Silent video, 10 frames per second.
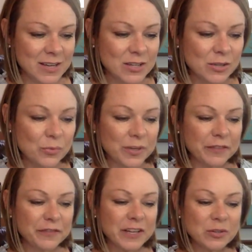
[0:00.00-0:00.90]
So when
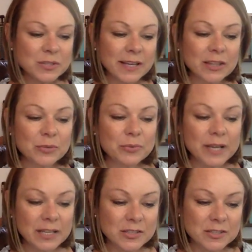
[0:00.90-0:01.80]
it feels like the
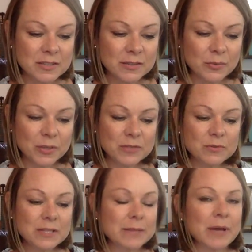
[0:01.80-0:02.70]
rich, the ones
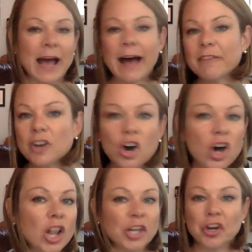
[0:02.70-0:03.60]
who seem to have it
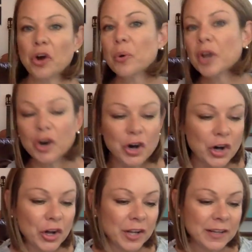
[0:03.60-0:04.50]
all and know it
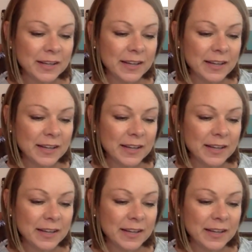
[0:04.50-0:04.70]
all,